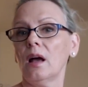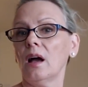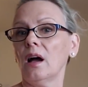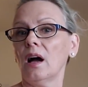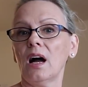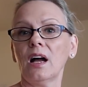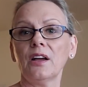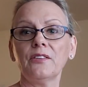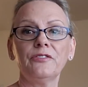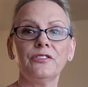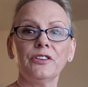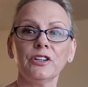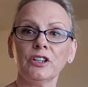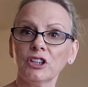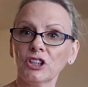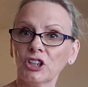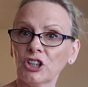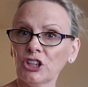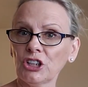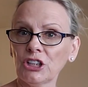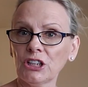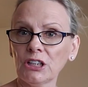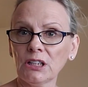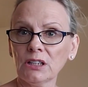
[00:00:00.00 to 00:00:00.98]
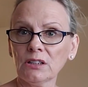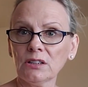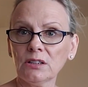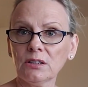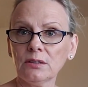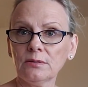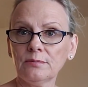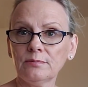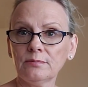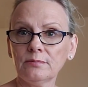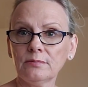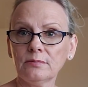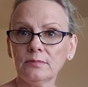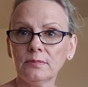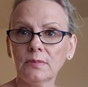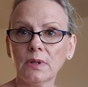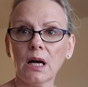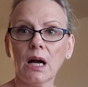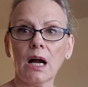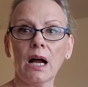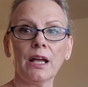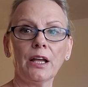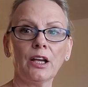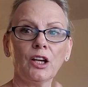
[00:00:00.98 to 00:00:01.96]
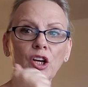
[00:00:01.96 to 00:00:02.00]
I feel good.
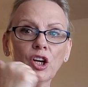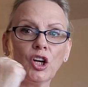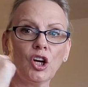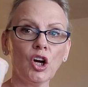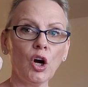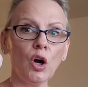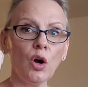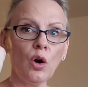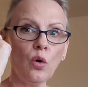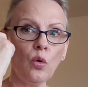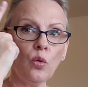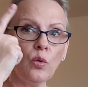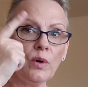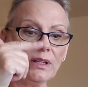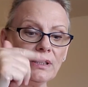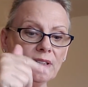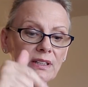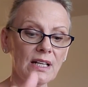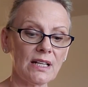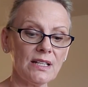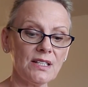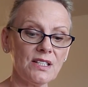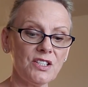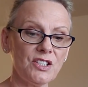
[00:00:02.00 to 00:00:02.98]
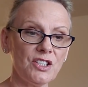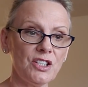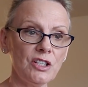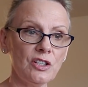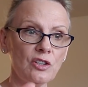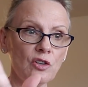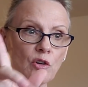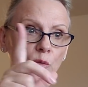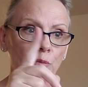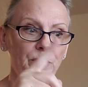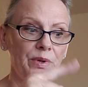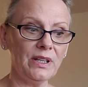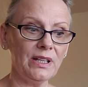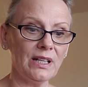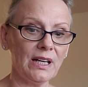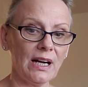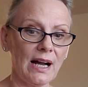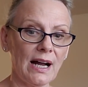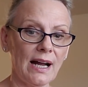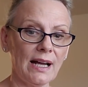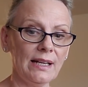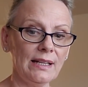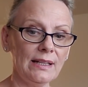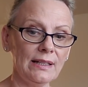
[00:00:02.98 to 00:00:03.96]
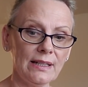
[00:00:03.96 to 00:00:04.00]
I go with that zero
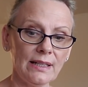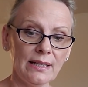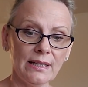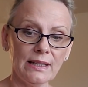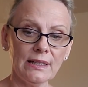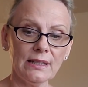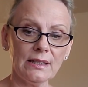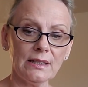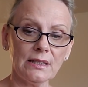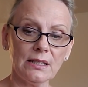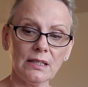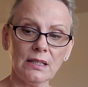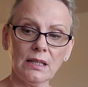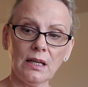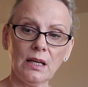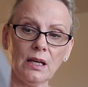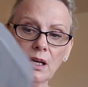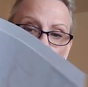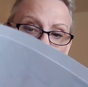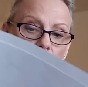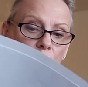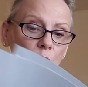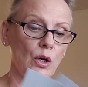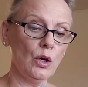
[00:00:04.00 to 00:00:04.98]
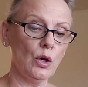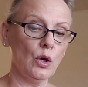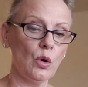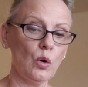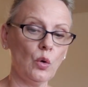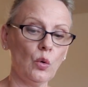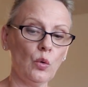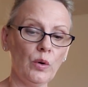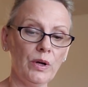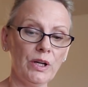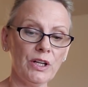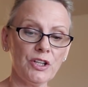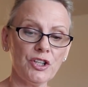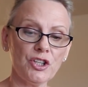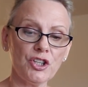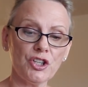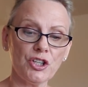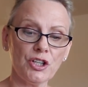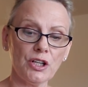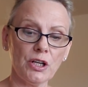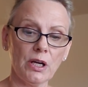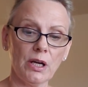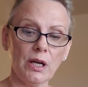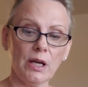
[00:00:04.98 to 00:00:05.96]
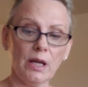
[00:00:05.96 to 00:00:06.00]
behind it,
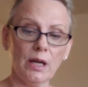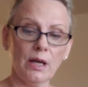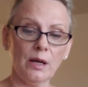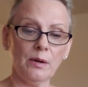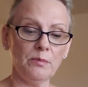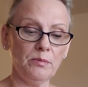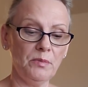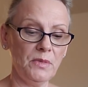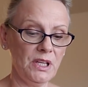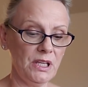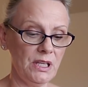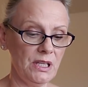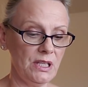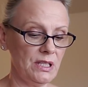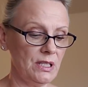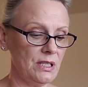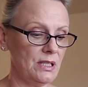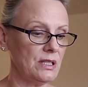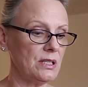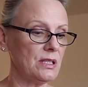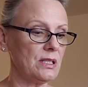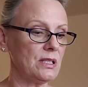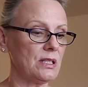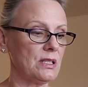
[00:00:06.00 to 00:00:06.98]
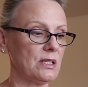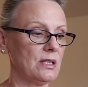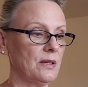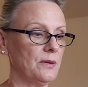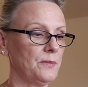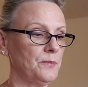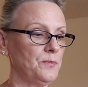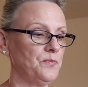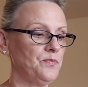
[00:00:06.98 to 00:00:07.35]
which means